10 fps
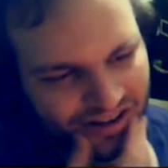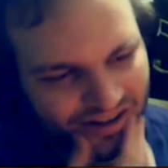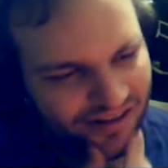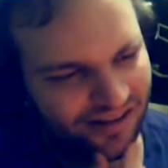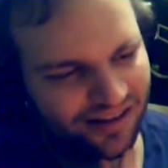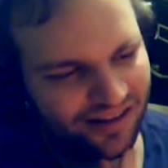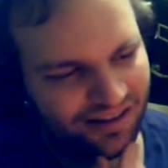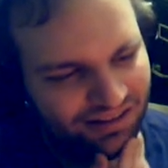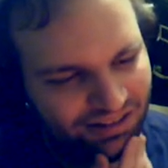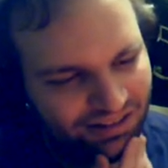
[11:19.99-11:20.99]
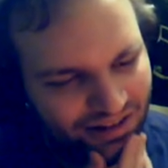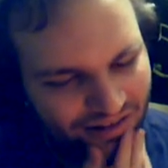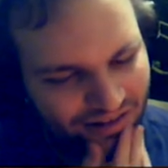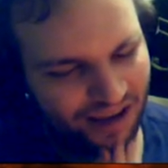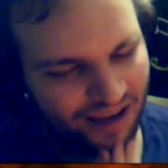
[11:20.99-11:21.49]
Uh, I know I
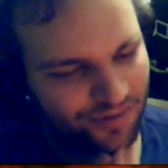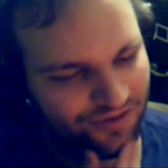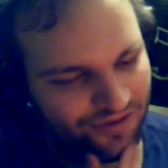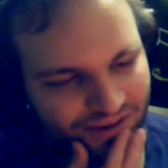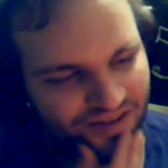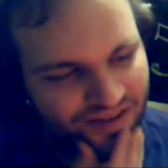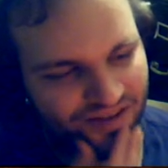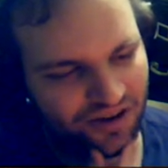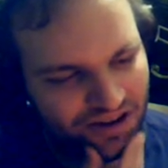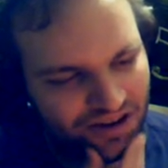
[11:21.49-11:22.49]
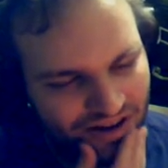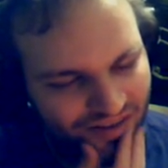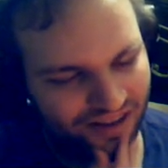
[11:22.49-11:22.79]
can't be friends with everybody and everything.